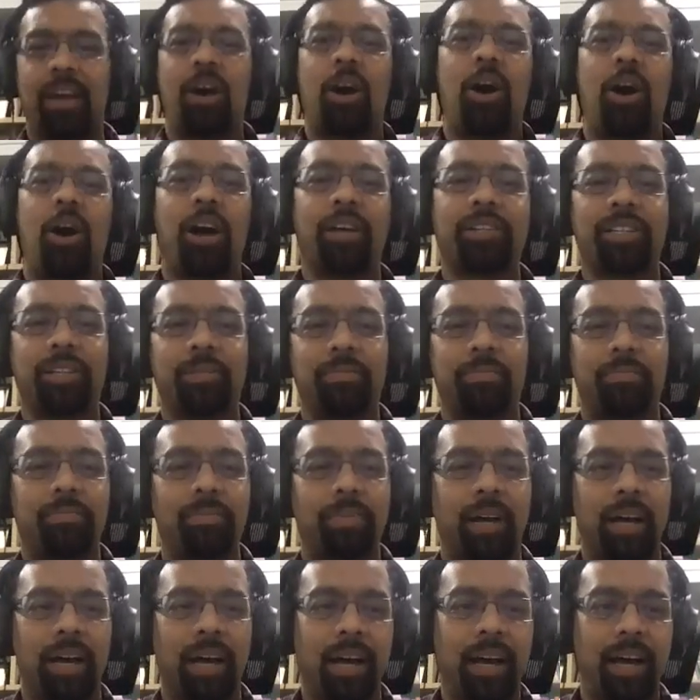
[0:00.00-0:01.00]
Awesome.
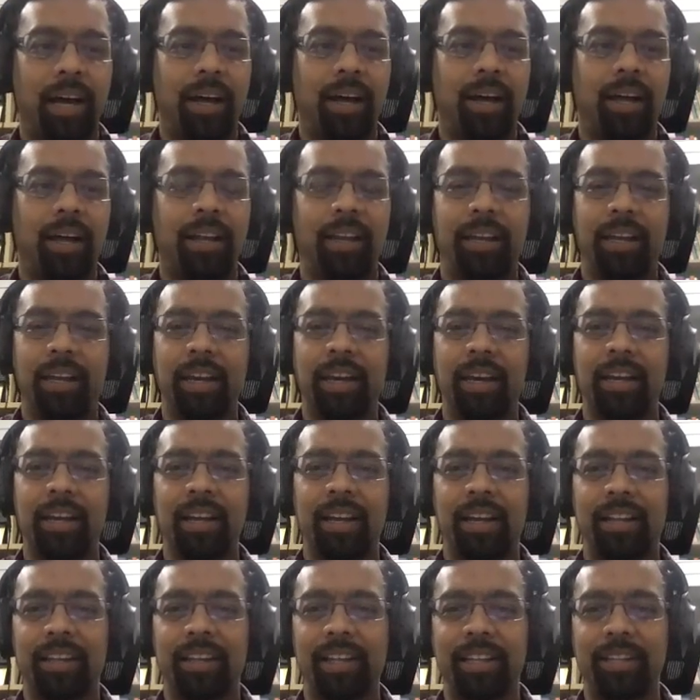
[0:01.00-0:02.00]

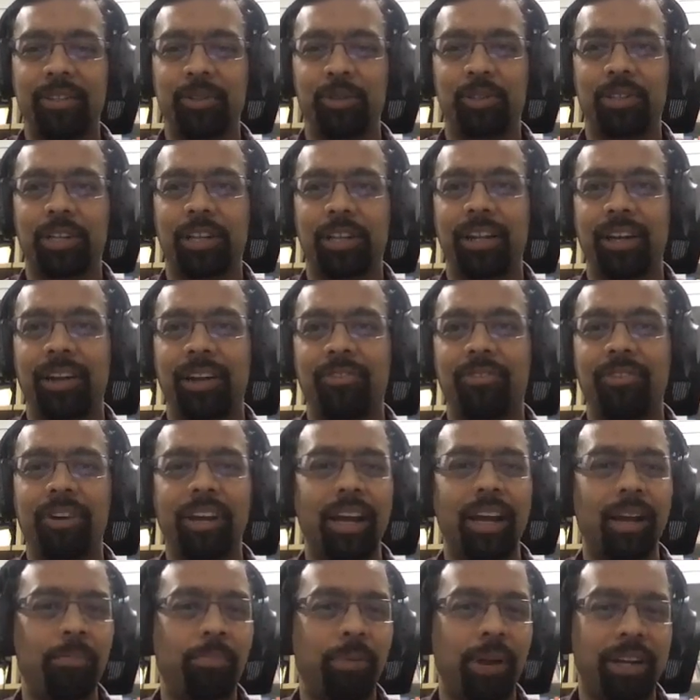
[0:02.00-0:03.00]
Leanne, it was a
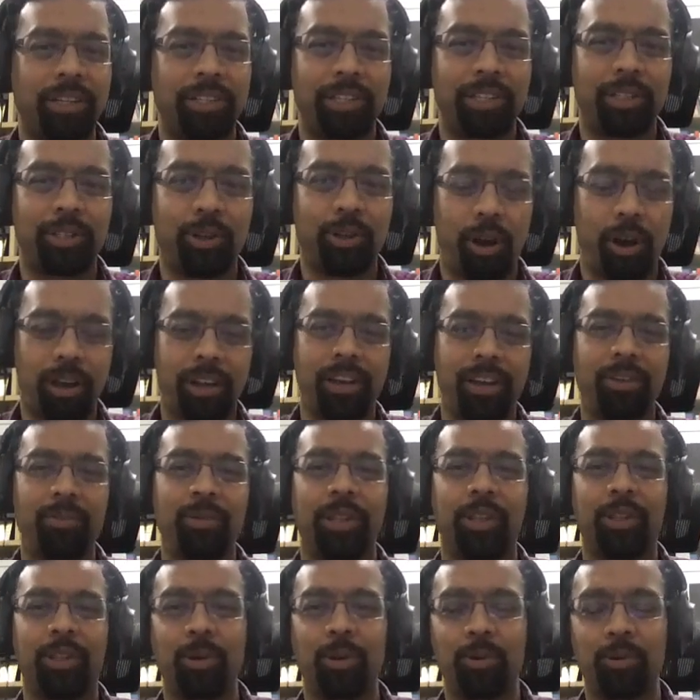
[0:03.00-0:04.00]
real pleasure talking
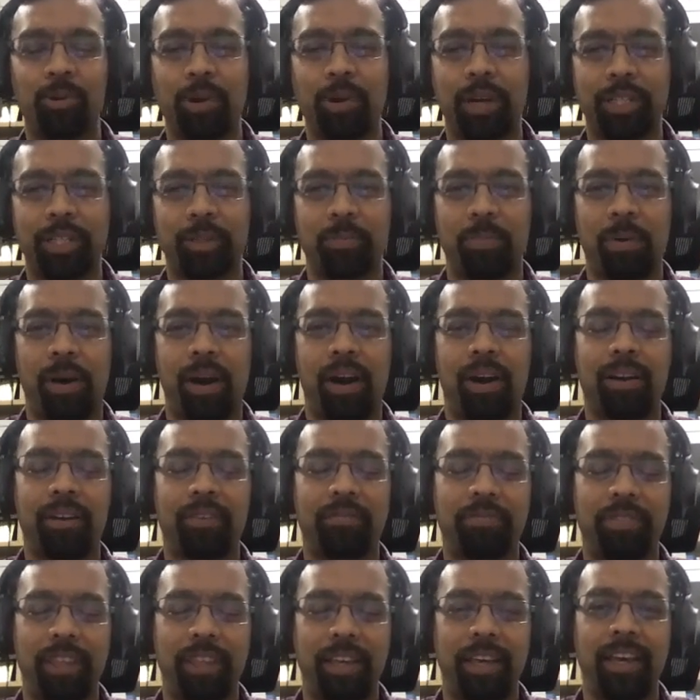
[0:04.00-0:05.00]
with you as part of
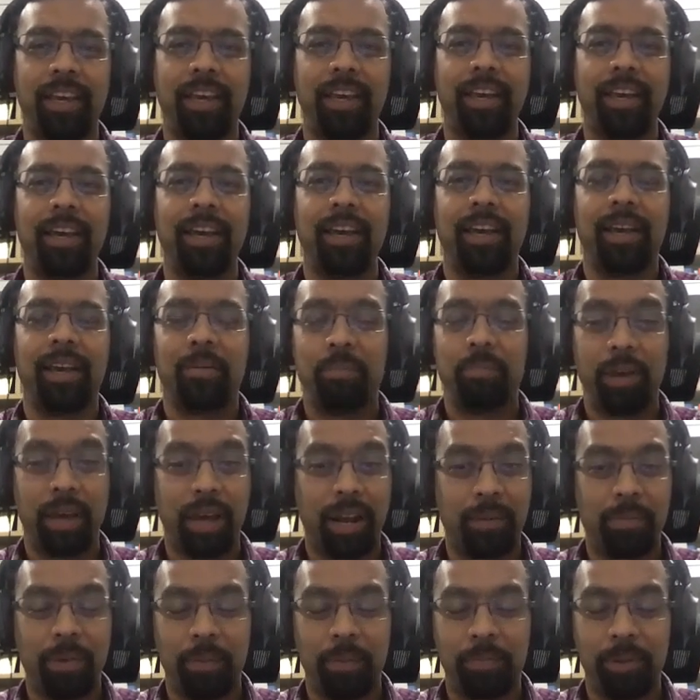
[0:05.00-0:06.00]
the
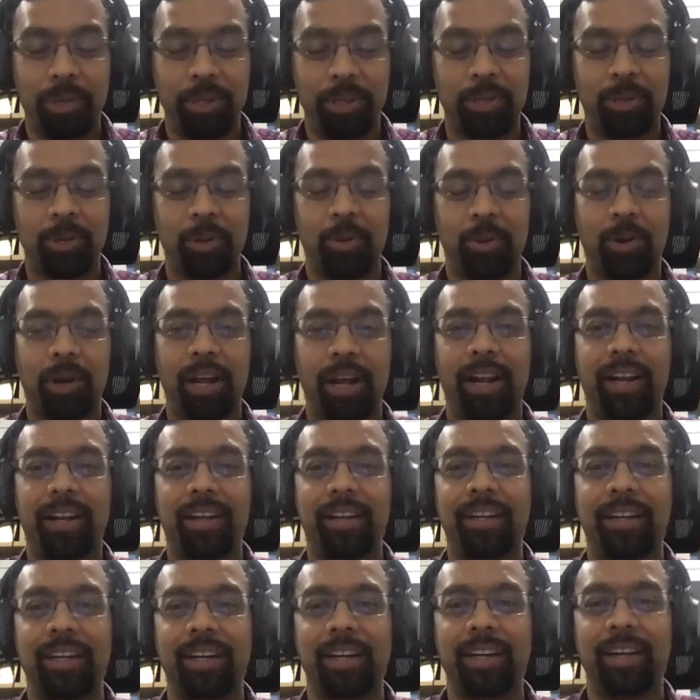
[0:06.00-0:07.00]
BRM episode,
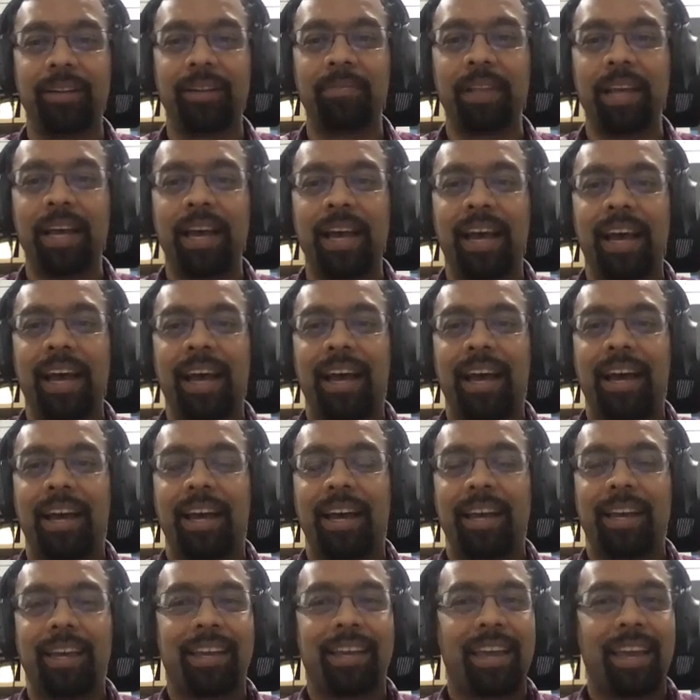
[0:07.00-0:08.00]
and
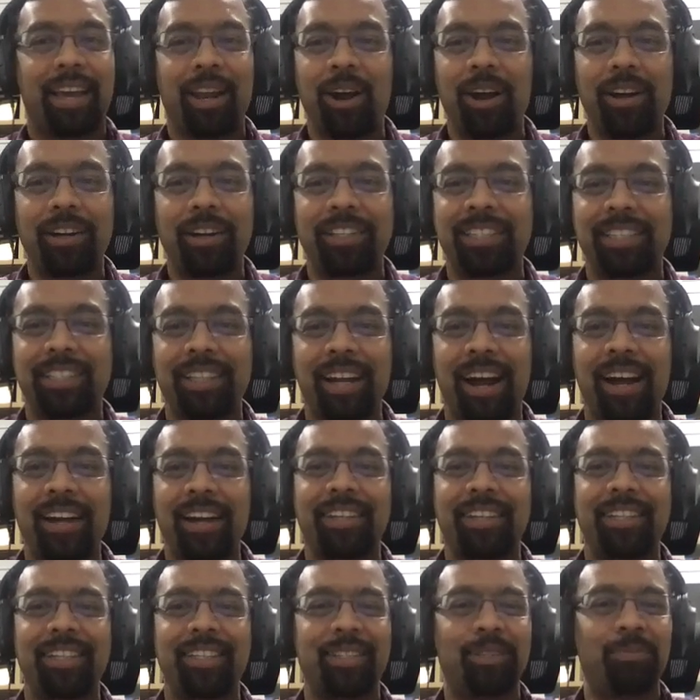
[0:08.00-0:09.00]
cannot start
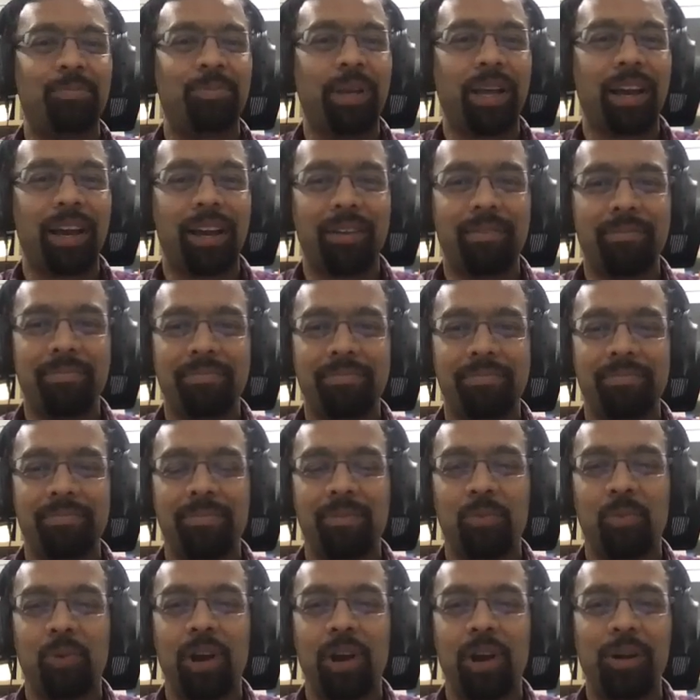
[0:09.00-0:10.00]
this BRM
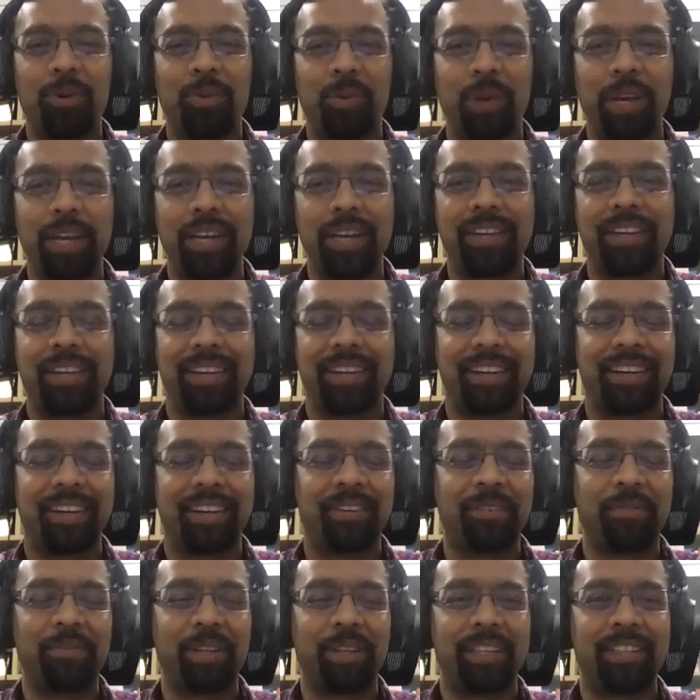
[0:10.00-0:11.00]
World Week
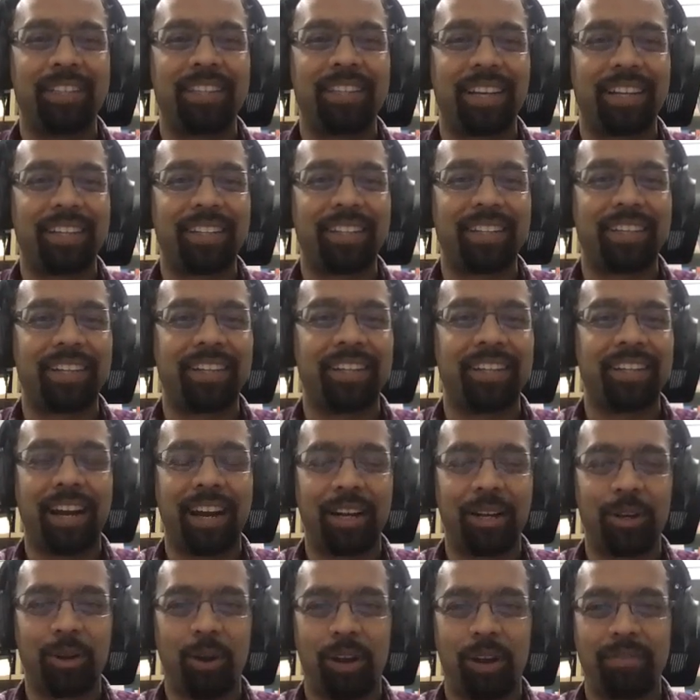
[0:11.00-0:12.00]
with such a
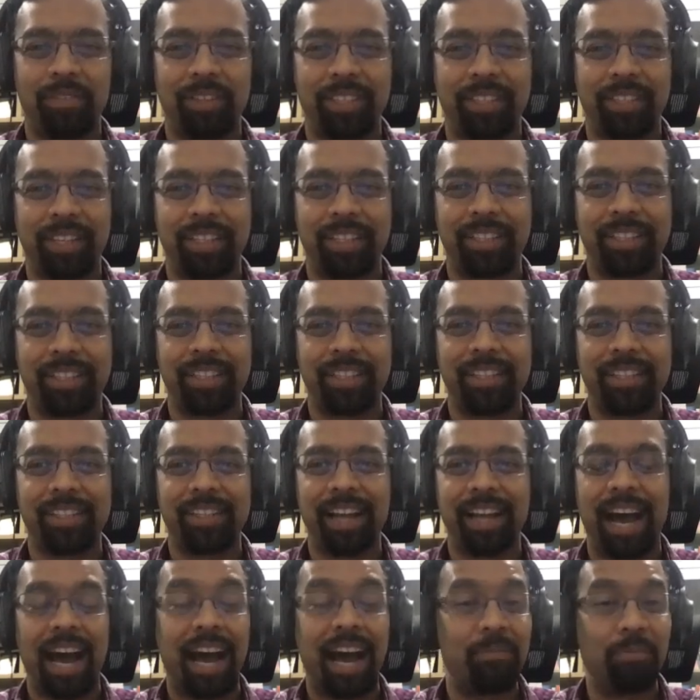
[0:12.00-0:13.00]
great conversation.
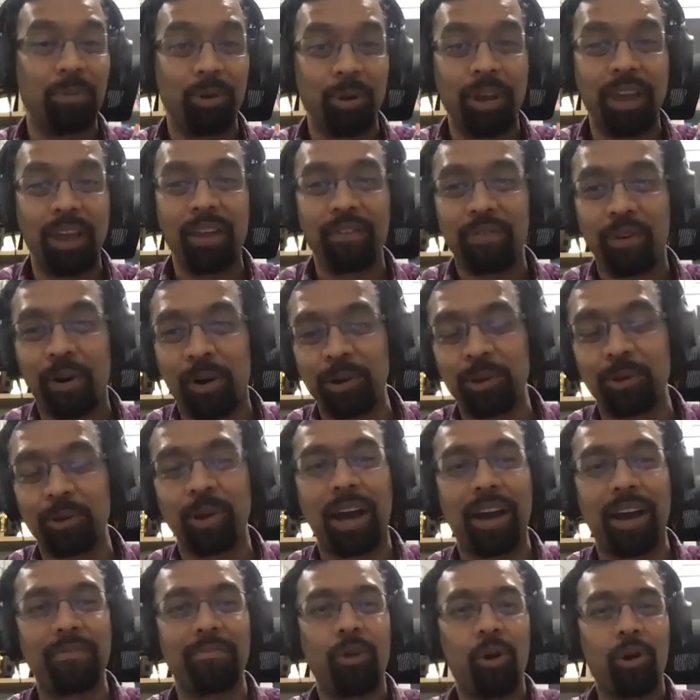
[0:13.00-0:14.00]
I'm looking forward to
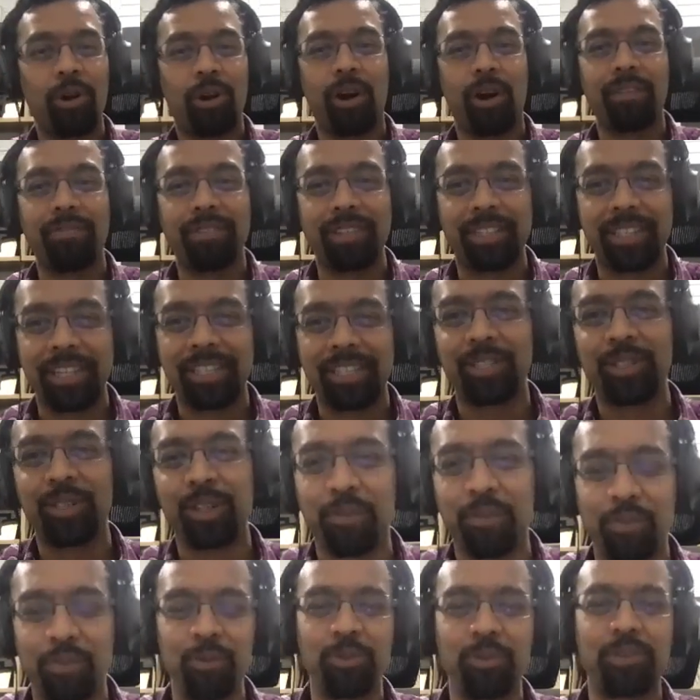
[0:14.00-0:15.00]
have more conversation in the
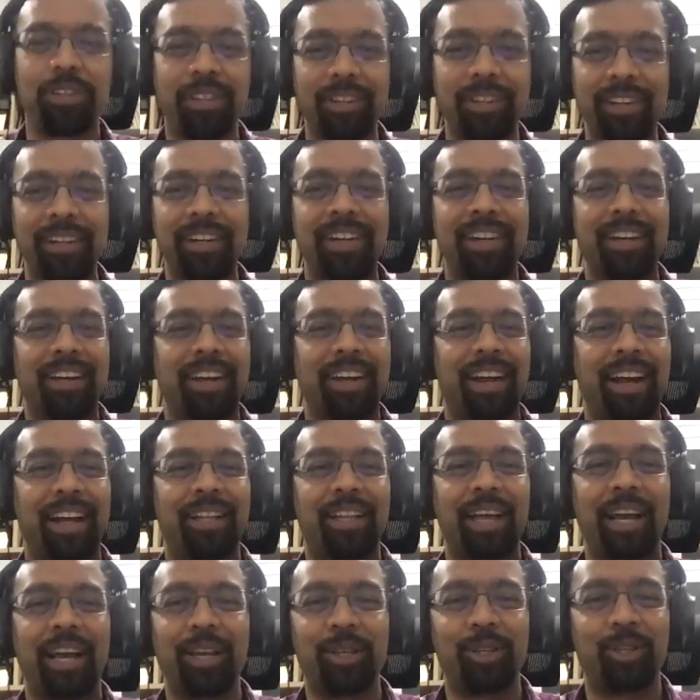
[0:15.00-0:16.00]
future. And
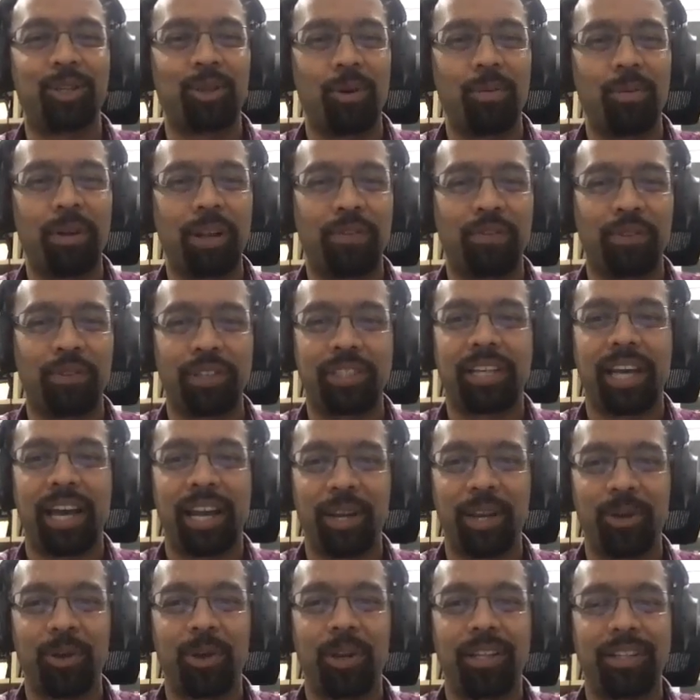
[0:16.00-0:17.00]
thank you so much for sharing
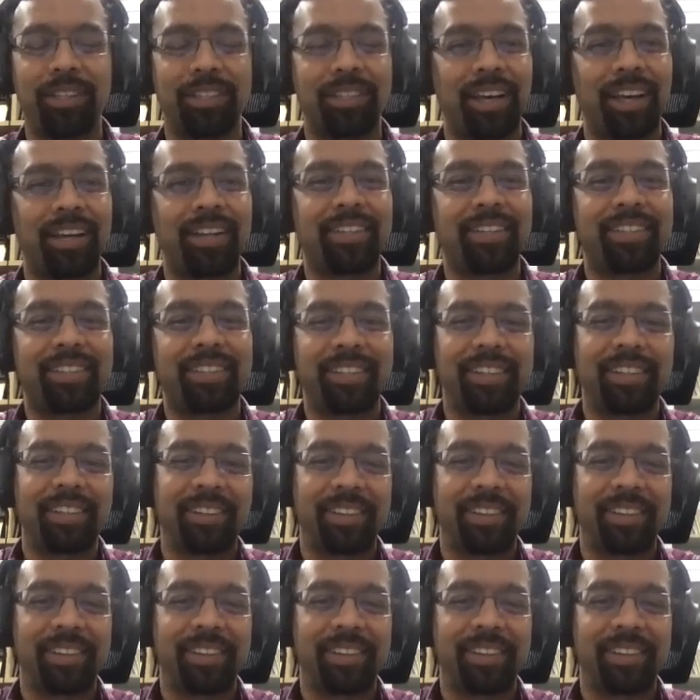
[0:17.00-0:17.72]
your insights.